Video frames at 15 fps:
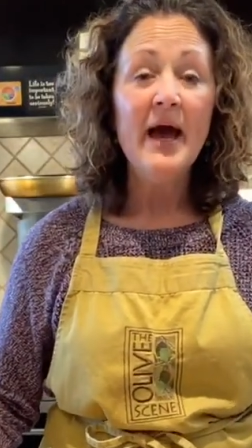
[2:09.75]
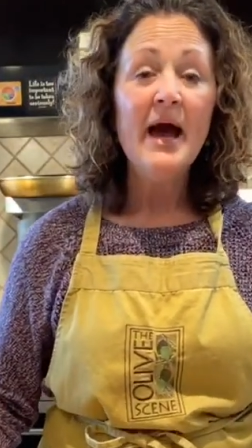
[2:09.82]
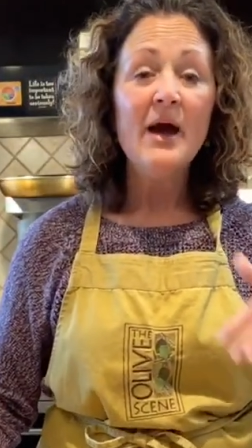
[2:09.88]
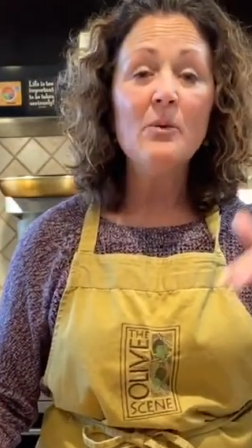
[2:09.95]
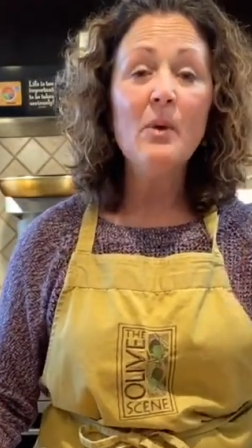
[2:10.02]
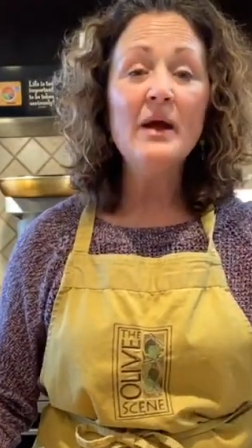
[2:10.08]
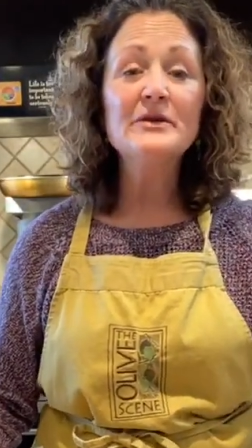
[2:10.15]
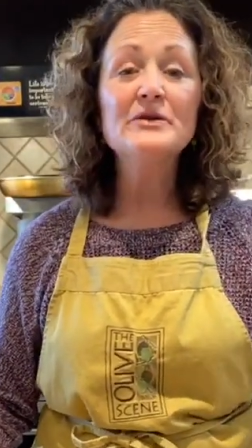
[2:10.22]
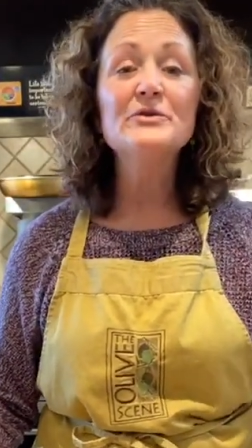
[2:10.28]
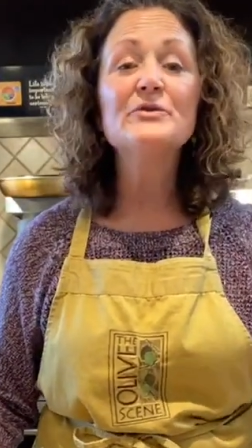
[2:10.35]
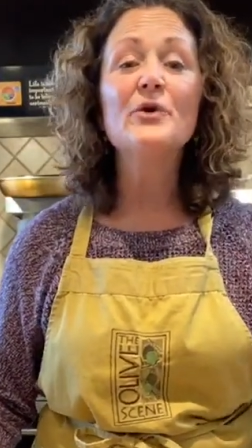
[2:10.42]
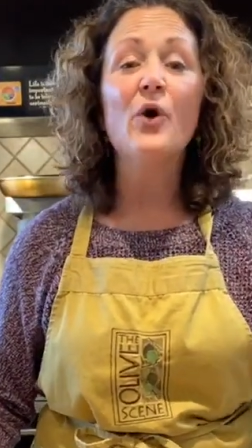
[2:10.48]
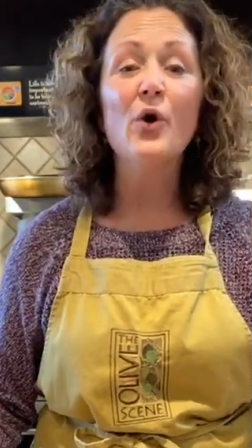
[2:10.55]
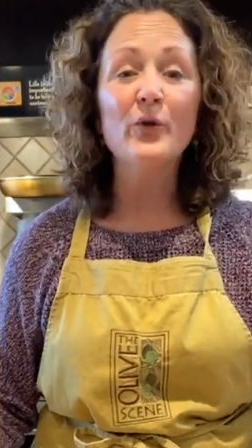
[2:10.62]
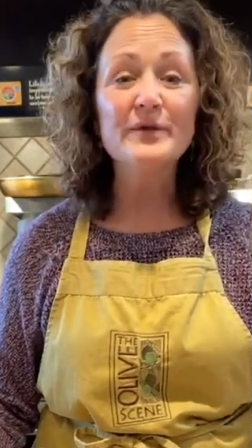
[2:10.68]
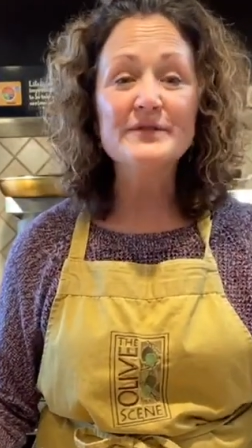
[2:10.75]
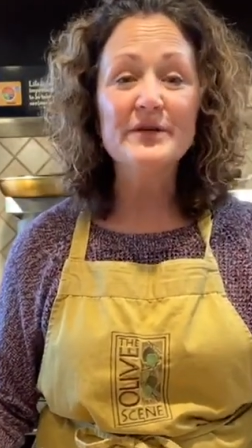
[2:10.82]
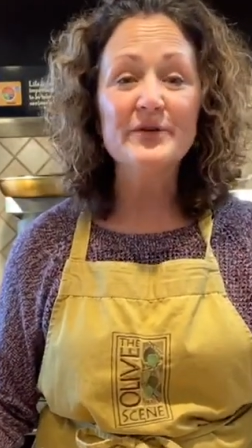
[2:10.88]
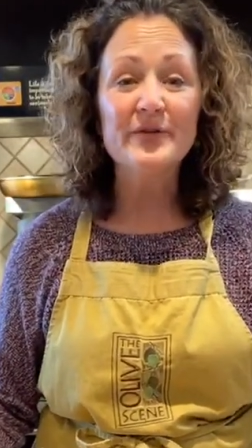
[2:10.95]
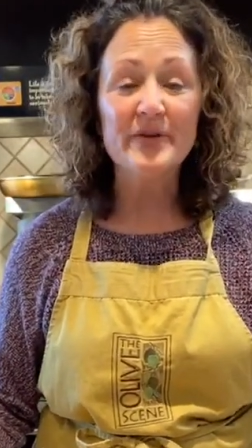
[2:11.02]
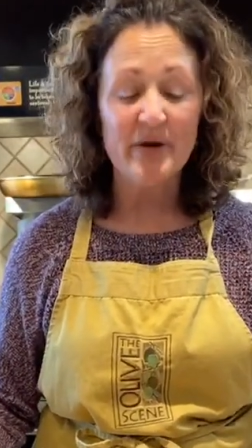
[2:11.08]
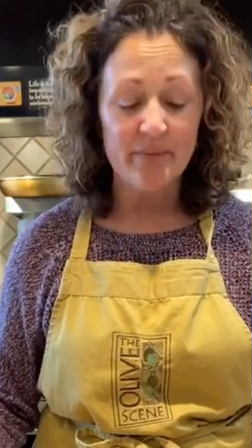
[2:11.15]
I wanted to do the whole
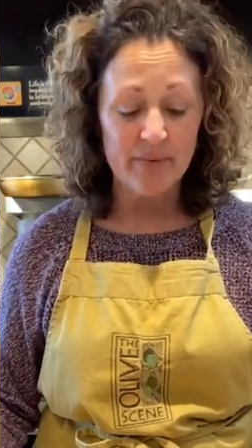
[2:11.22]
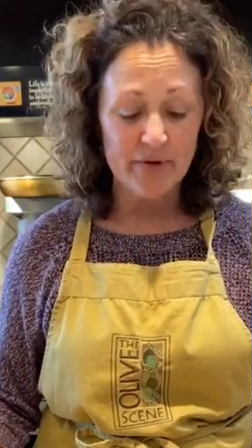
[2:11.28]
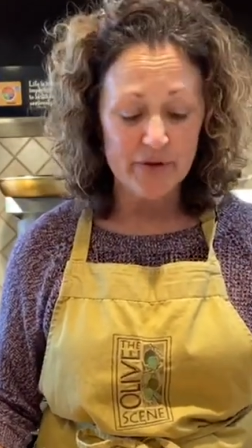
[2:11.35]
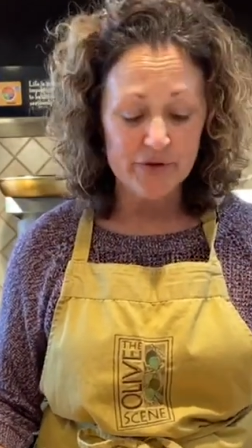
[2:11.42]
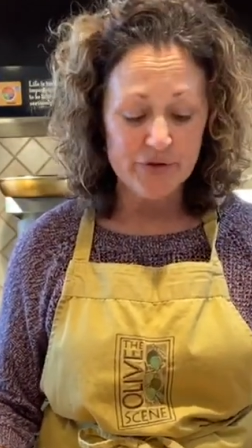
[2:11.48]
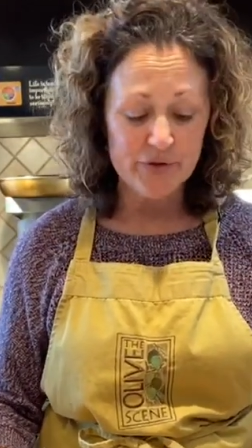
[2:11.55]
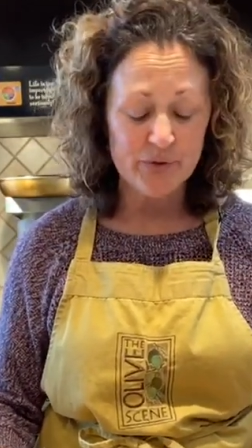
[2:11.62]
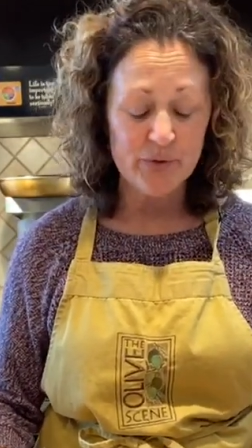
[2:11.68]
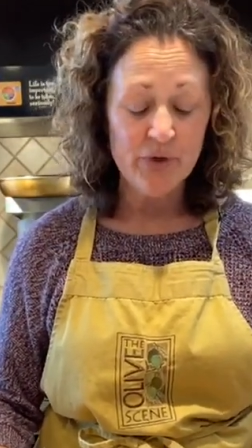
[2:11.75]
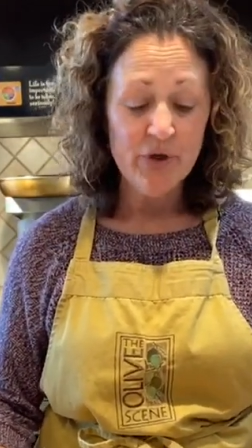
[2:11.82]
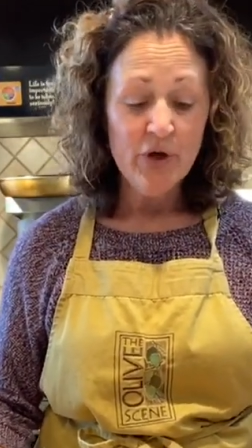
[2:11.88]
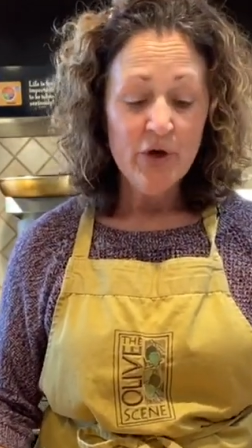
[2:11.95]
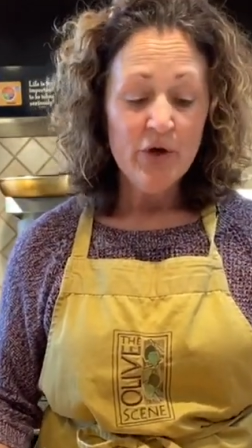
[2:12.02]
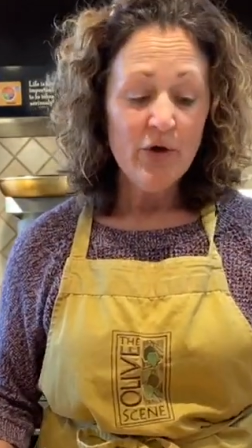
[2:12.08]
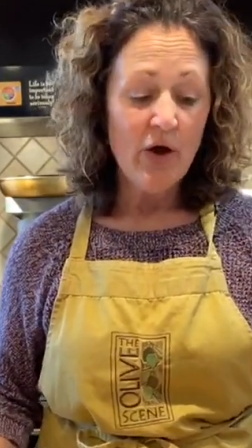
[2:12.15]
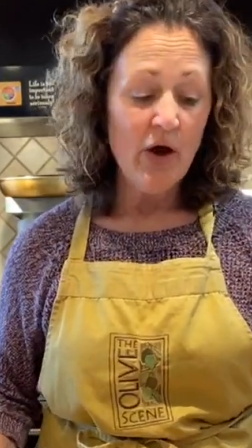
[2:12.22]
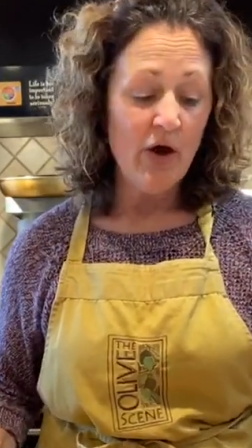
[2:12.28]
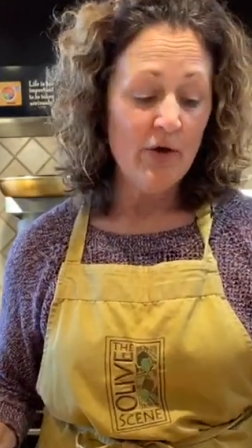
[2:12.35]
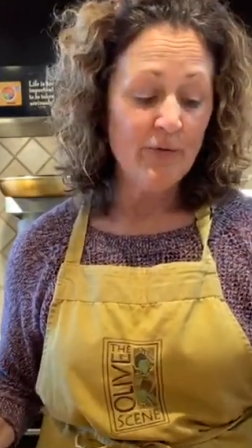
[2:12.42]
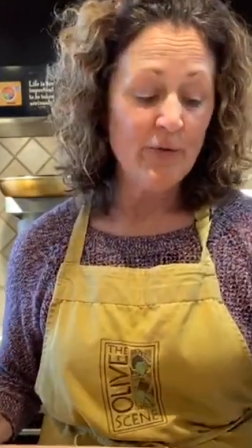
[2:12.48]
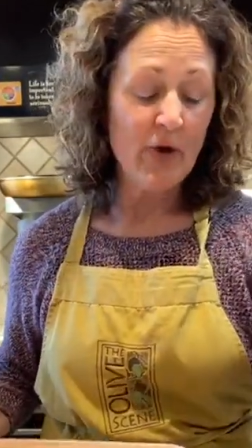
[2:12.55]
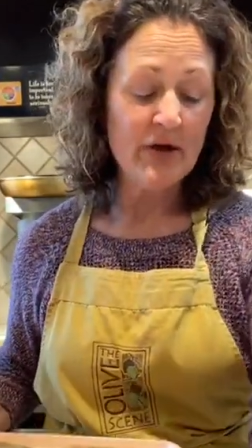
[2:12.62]
dinner that I'm going to do
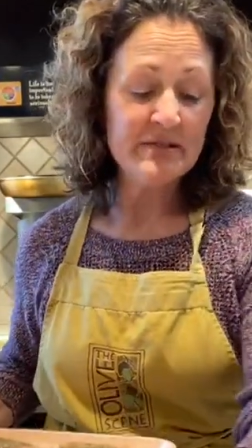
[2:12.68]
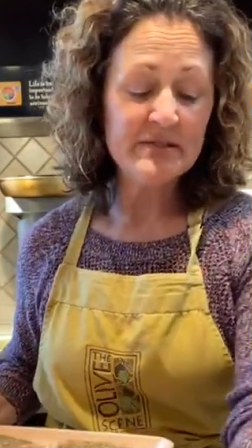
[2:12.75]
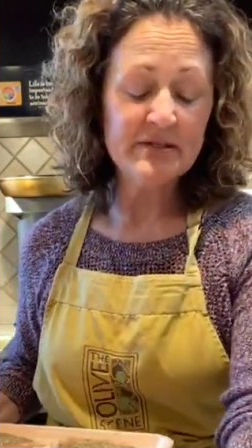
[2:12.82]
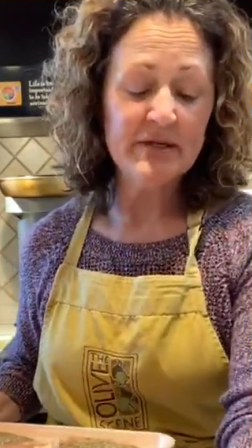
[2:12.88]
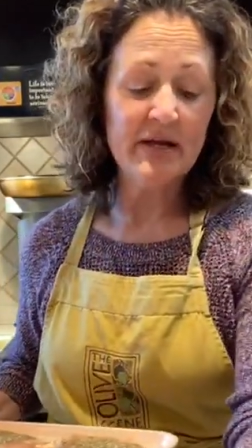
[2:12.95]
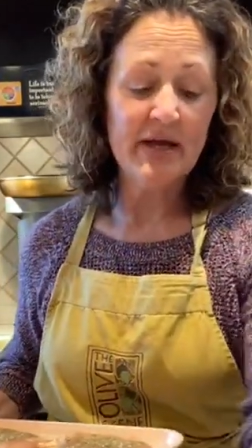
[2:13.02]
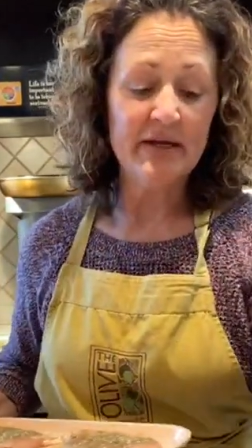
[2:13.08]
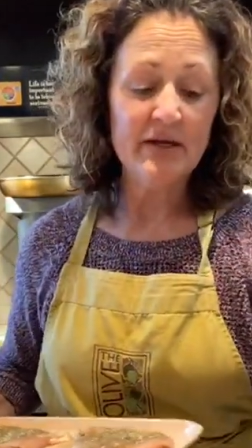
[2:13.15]
for us tonight.